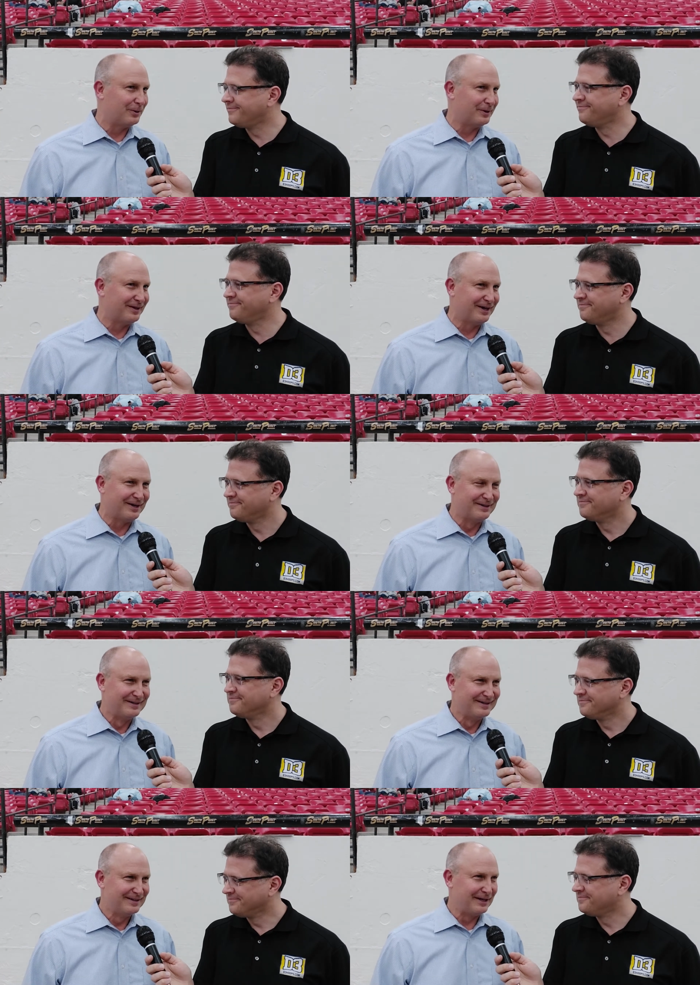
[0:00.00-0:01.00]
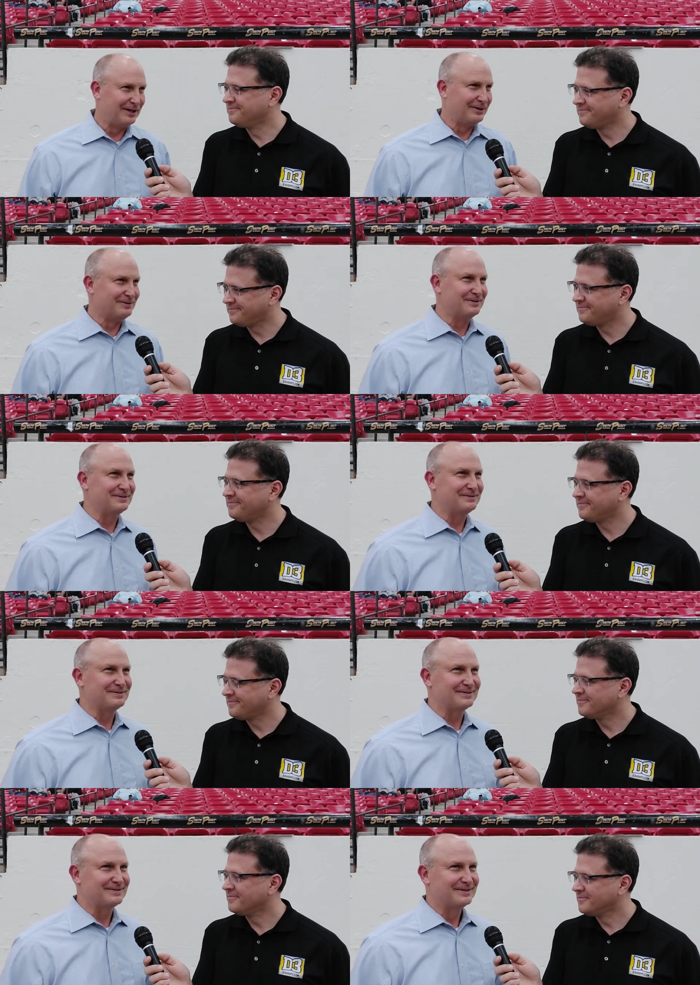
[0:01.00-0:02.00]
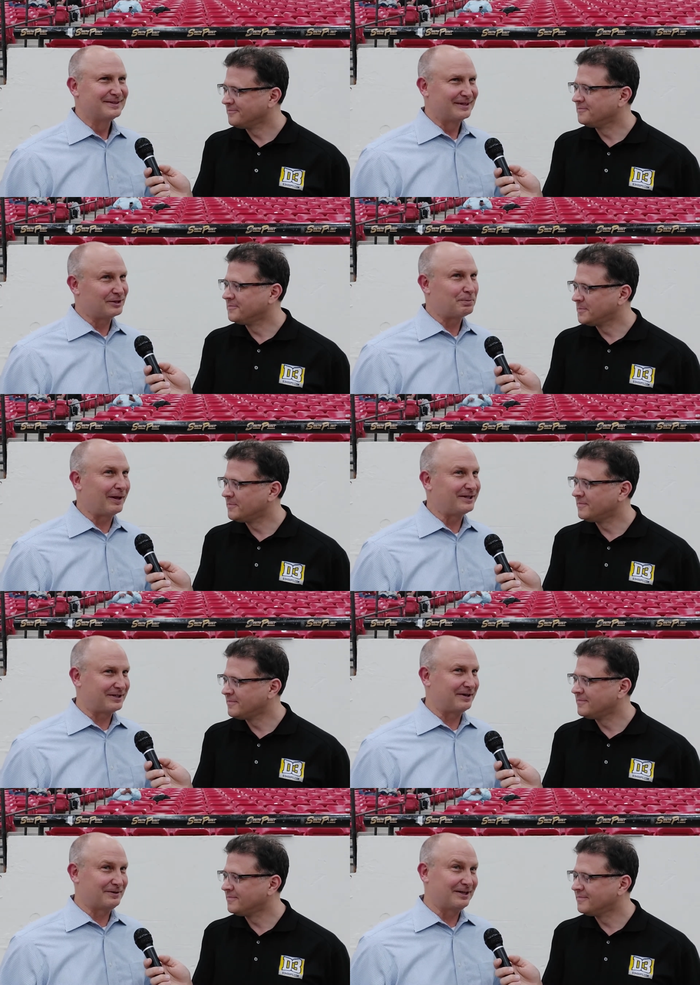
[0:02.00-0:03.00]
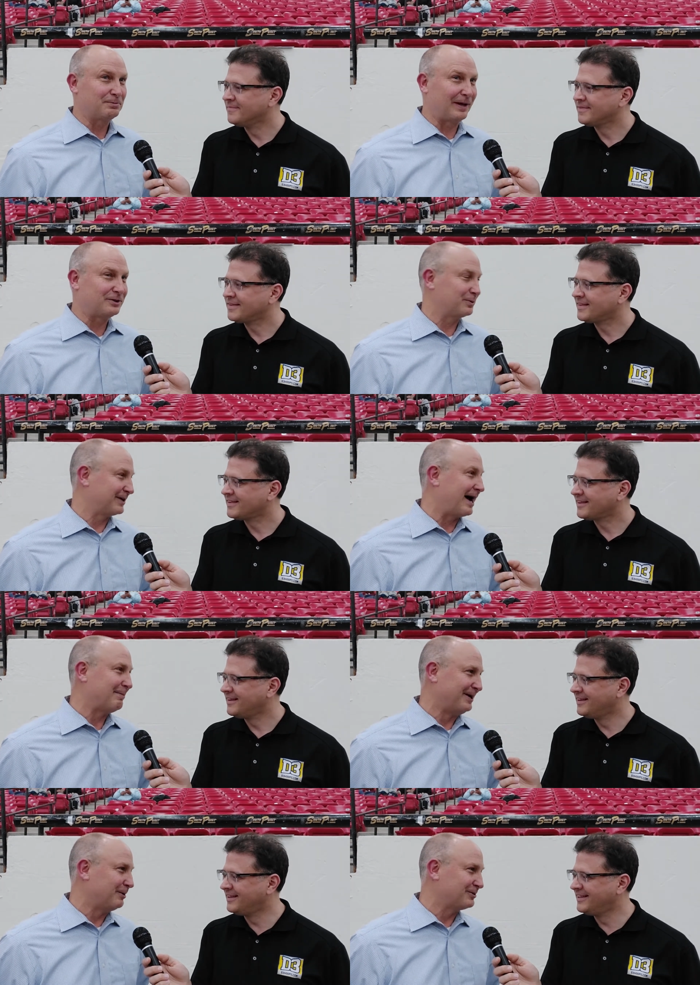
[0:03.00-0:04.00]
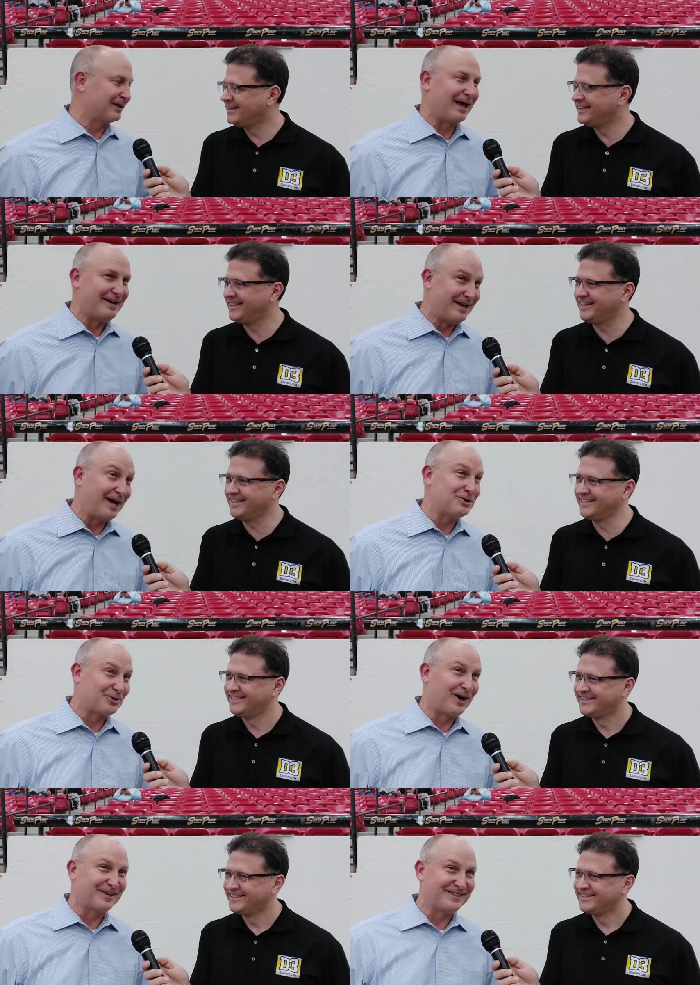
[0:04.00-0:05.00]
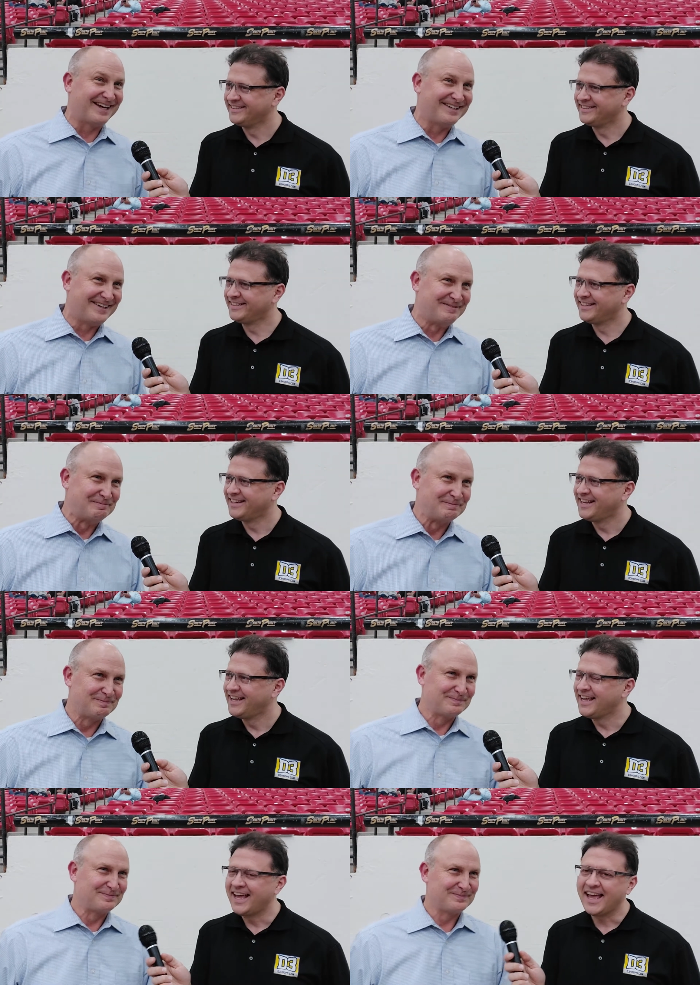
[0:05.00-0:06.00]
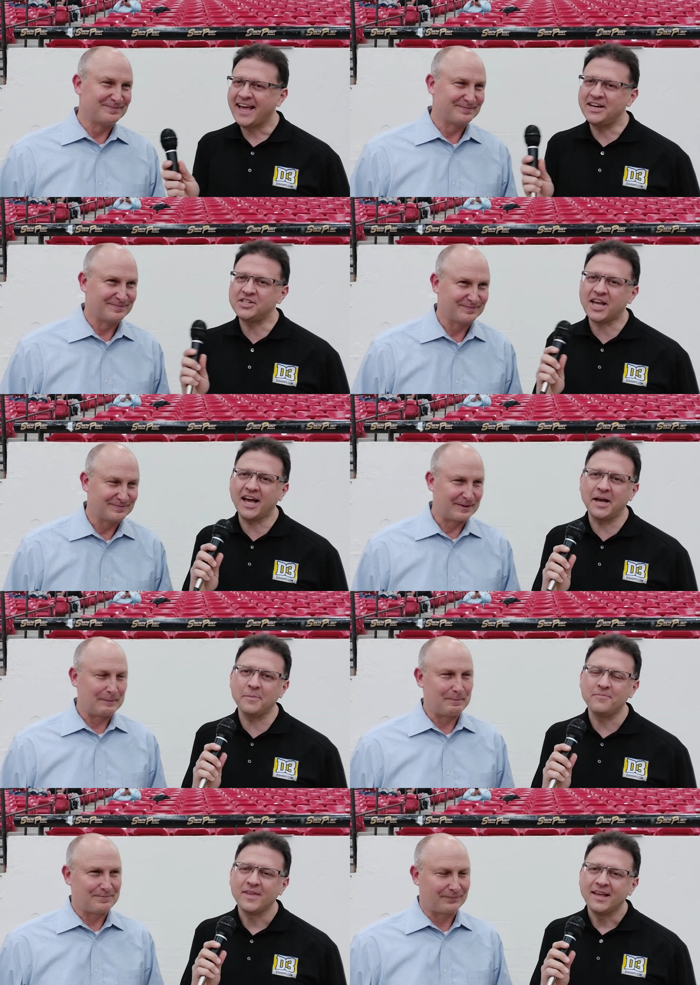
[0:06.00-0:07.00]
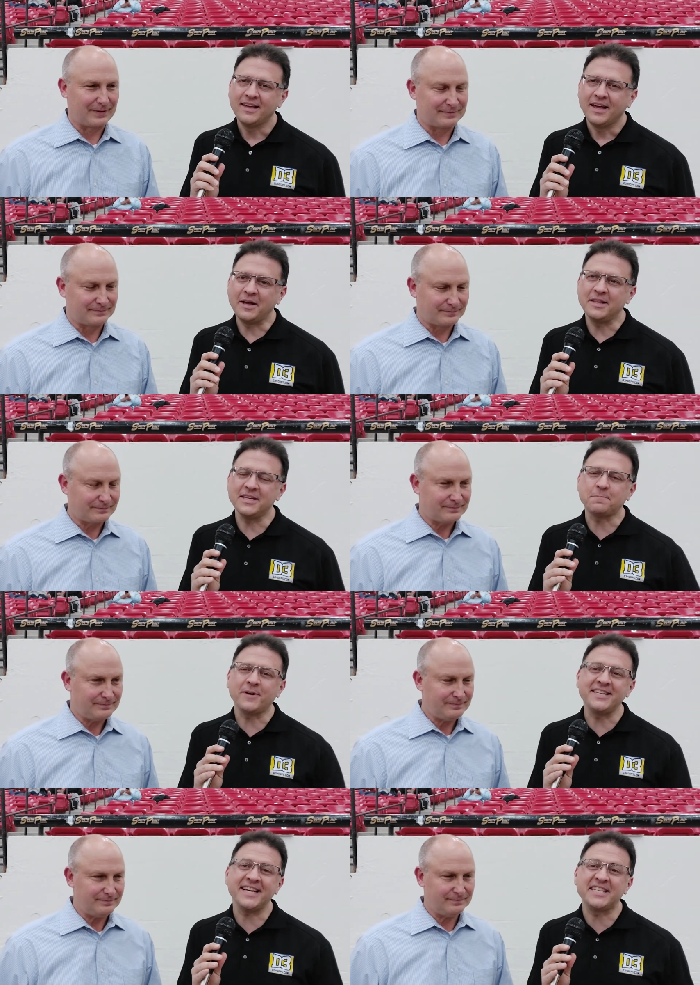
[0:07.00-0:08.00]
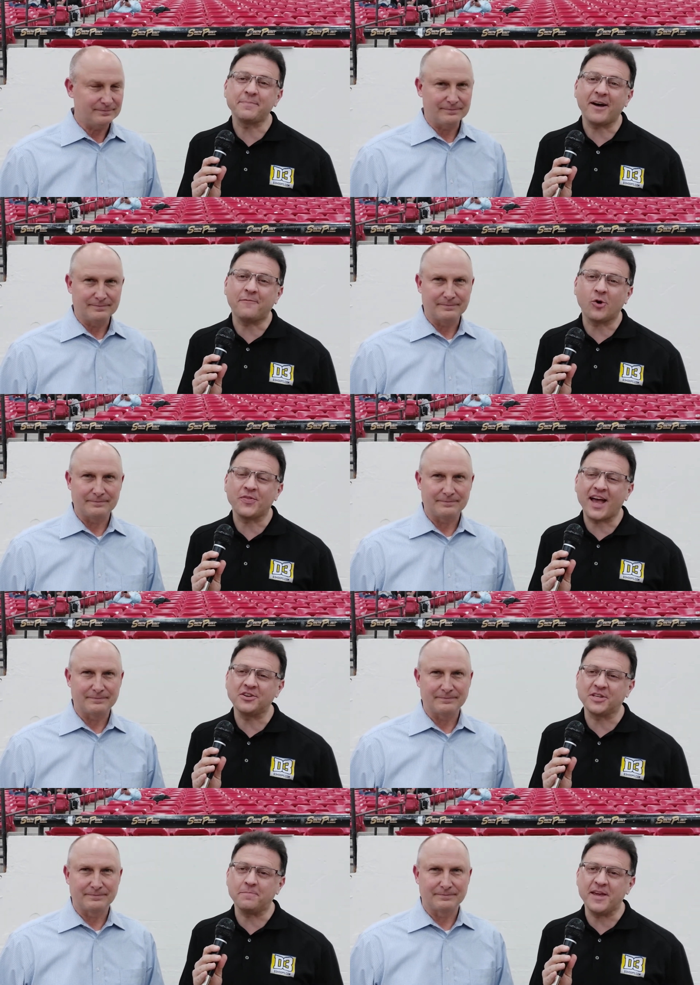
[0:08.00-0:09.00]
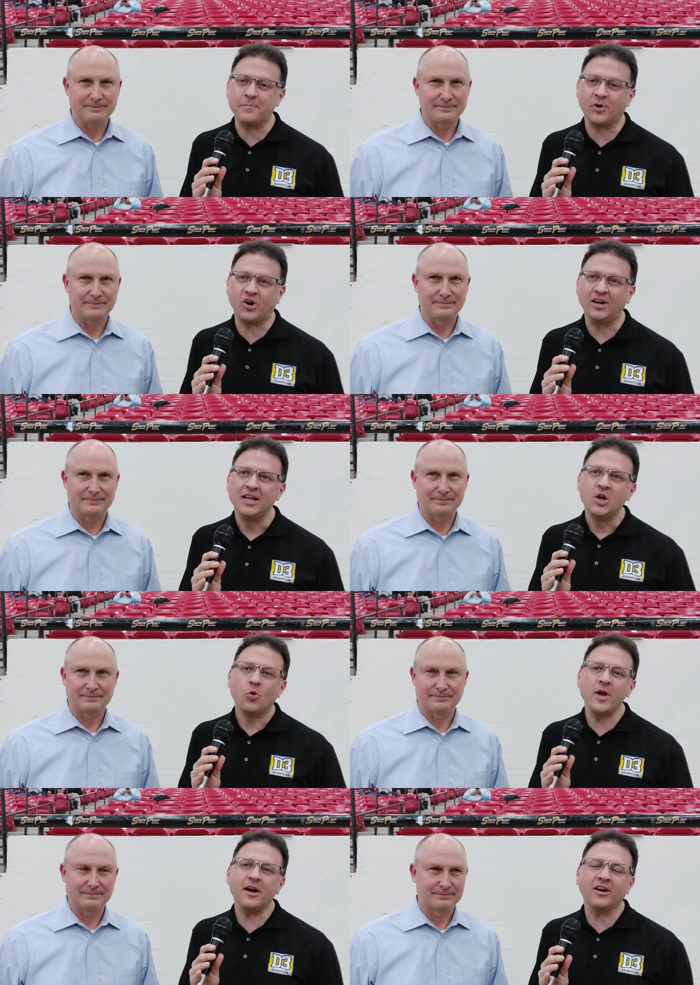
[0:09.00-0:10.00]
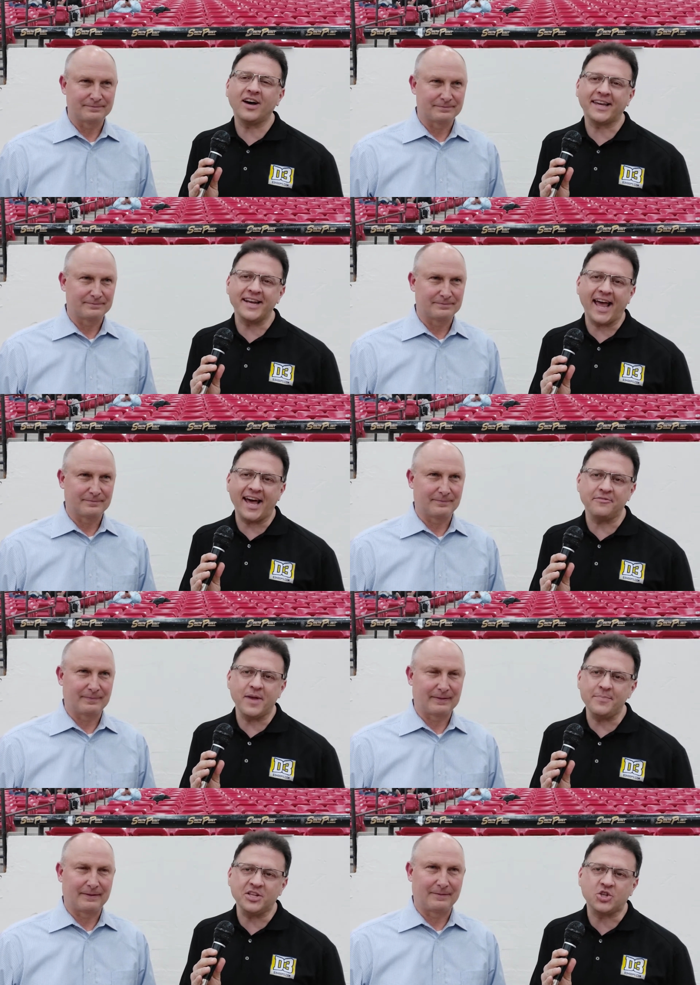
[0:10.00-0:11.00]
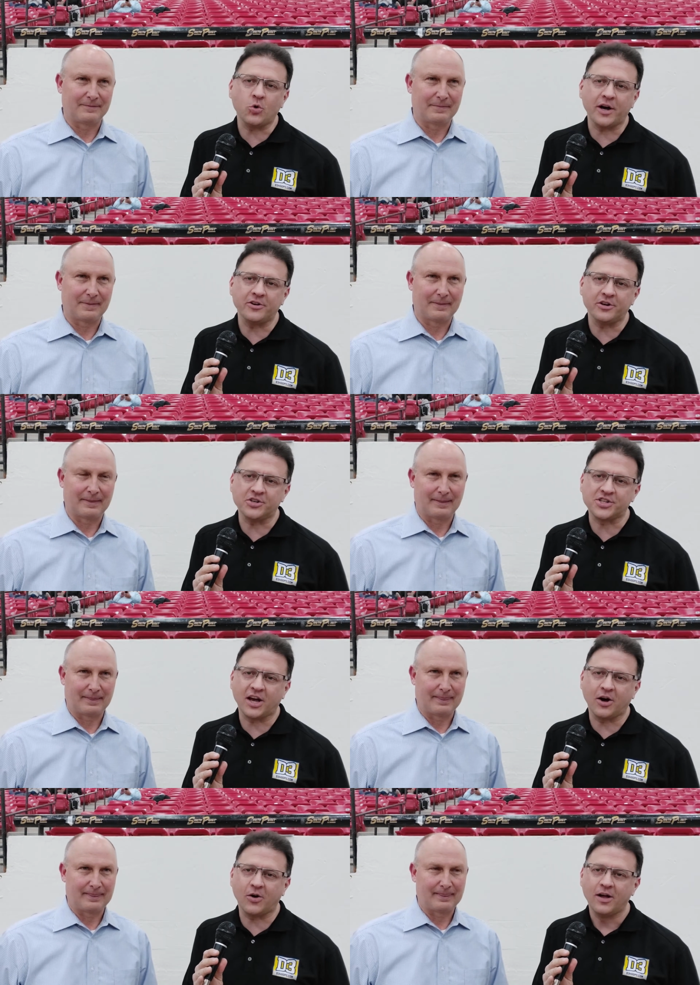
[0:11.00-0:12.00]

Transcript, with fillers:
Speaker 1: and uh, and the, this place this place was hopping. There was a lot of nice trucks out there.
Speaker 2: There's a uh, uh, this place seats about 4,000 people. We are lucky to have maybe 200 or so.